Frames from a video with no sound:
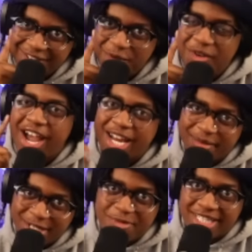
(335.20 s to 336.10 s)
What
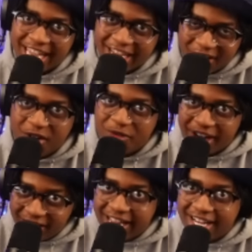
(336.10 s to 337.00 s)
vitamins you be taking on a
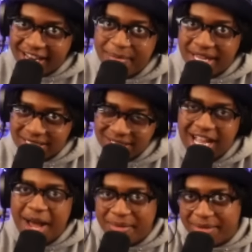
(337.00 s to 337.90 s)
regular day-to-day basis?
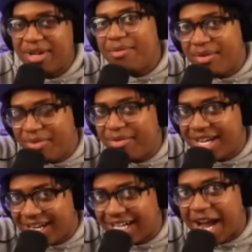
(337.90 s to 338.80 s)
Comment, put
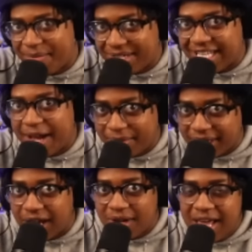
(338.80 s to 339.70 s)
in the comments down
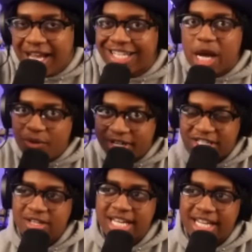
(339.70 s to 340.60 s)
below, because I want to
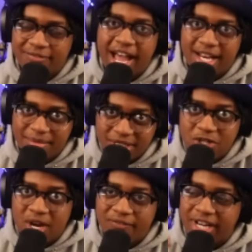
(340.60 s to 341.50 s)
start taking vitamins
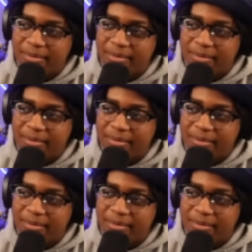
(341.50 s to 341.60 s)
too. I feel